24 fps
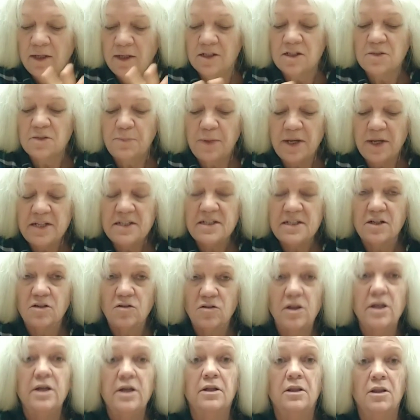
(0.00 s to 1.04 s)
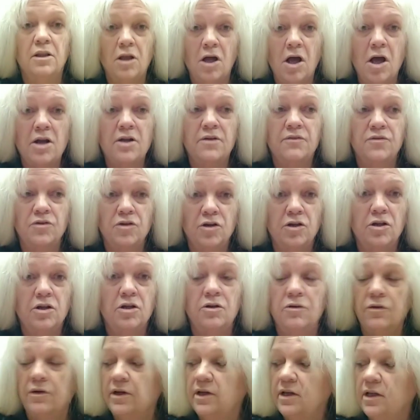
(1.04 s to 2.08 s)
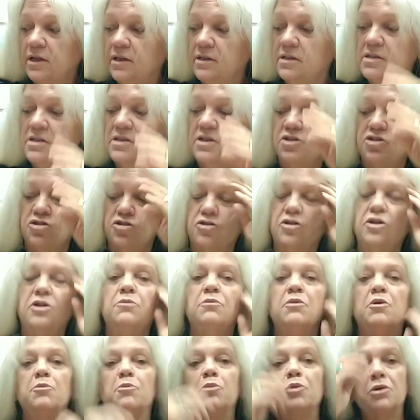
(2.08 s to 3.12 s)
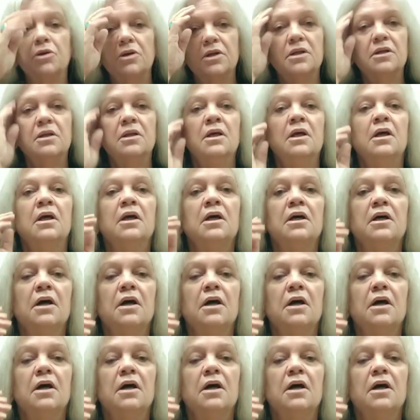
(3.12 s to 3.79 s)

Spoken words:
It's basically a lot of good ingredients that you're going to be putting